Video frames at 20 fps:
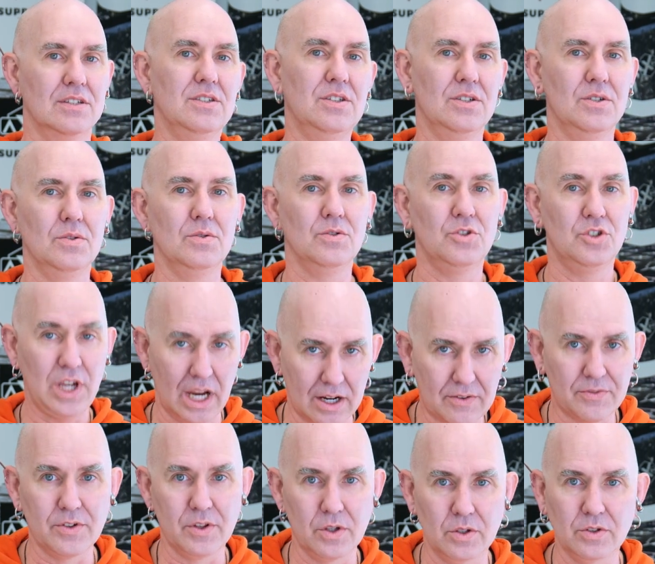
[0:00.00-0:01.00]
to
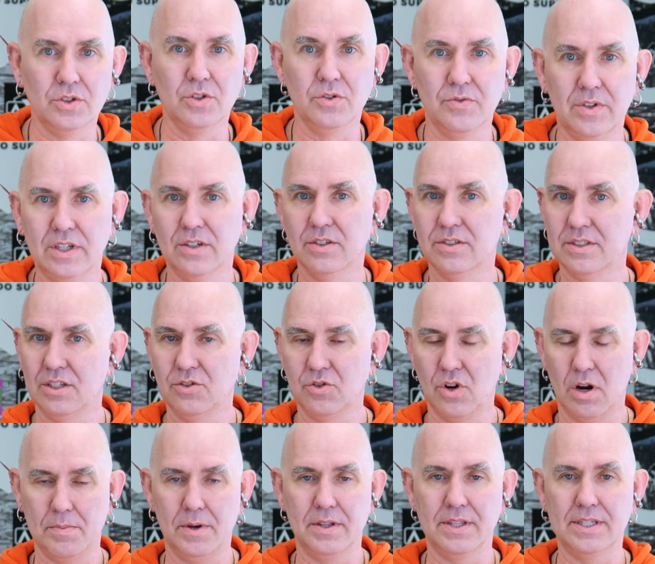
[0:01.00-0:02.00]
check for those new videos that
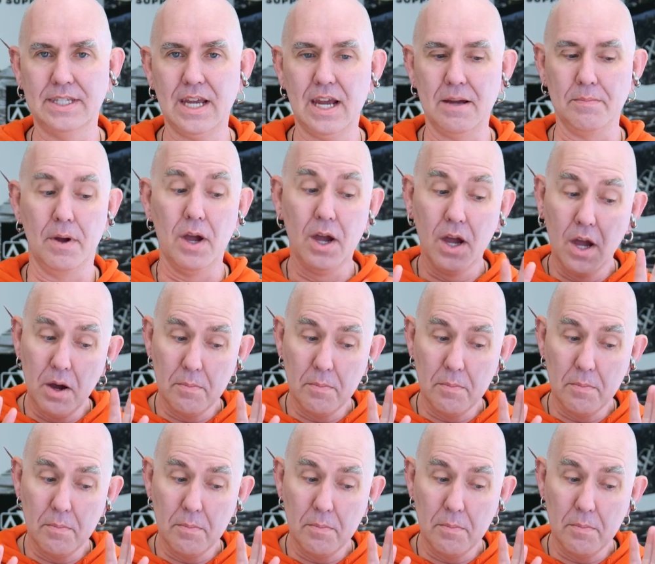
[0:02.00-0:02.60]
drop all the time.